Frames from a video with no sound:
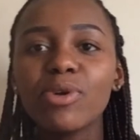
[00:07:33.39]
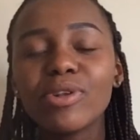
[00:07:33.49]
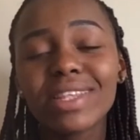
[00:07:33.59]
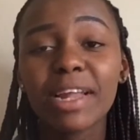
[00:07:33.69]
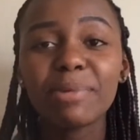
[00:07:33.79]
go
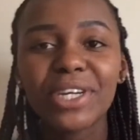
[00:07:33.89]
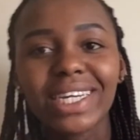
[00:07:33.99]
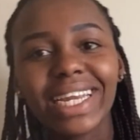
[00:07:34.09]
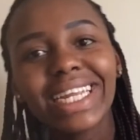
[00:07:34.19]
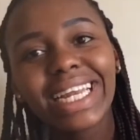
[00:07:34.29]
to
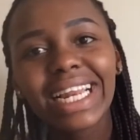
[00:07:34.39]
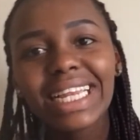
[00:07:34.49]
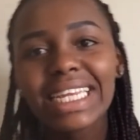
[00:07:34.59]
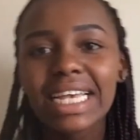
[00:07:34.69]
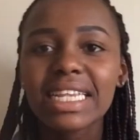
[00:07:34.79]
Snapchat a
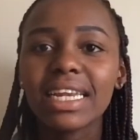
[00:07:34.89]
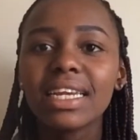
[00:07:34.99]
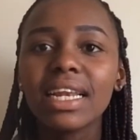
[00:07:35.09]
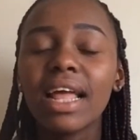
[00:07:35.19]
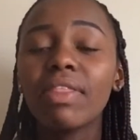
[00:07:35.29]
little, text a
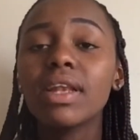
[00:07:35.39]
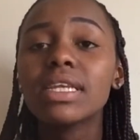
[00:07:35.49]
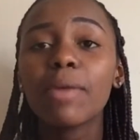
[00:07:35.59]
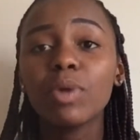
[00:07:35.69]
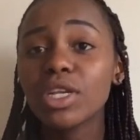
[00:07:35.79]
little, and then
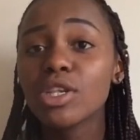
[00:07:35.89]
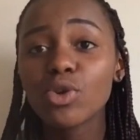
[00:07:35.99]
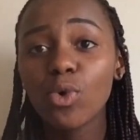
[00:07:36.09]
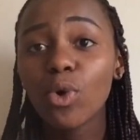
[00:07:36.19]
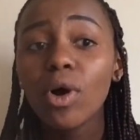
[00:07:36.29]
time will
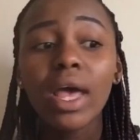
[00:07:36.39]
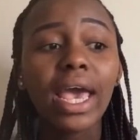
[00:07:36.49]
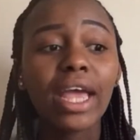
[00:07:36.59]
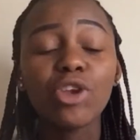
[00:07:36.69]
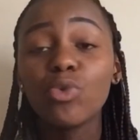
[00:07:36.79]
just go
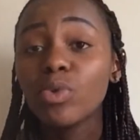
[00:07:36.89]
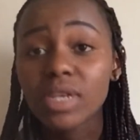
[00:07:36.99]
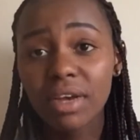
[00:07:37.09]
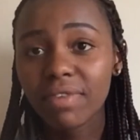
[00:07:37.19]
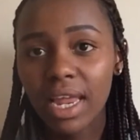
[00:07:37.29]
and you
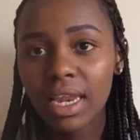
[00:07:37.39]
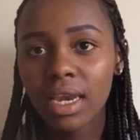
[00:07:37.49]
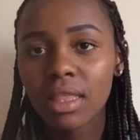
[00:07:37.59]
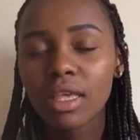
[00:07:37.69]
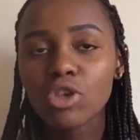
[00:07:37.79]
won't have done
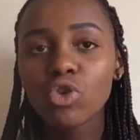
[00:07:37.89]
anything.